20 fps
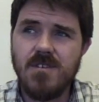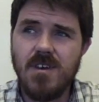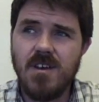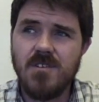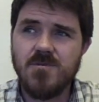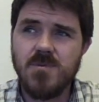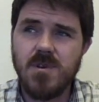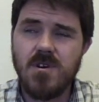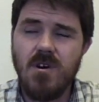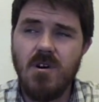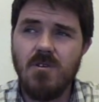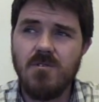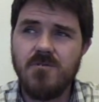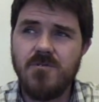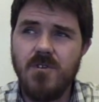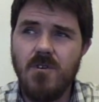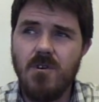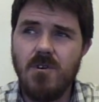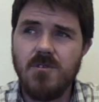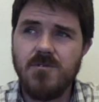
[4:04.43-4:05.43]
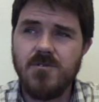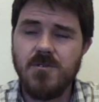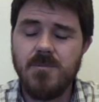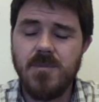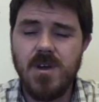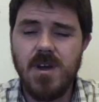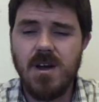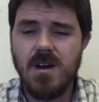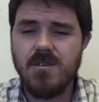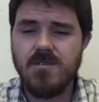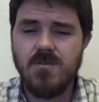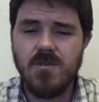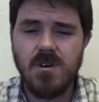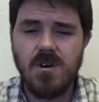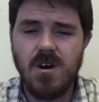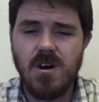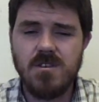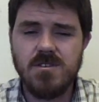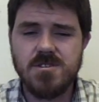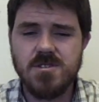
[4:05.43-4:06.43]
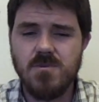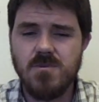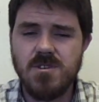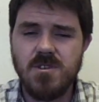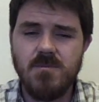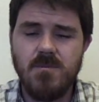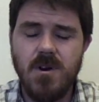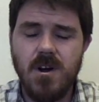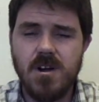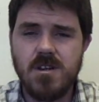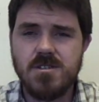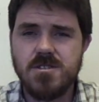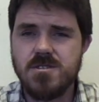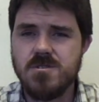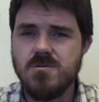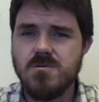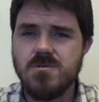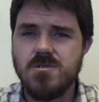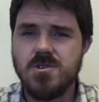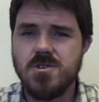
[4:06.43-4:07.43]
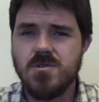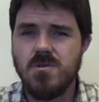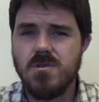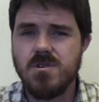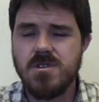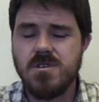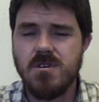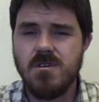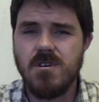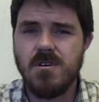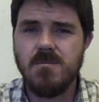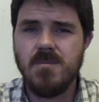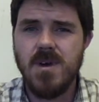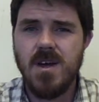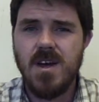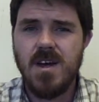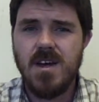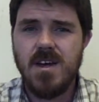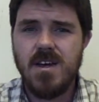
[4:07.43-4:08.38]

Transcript: as we going forward from here, regardless of what the markets do in the short term,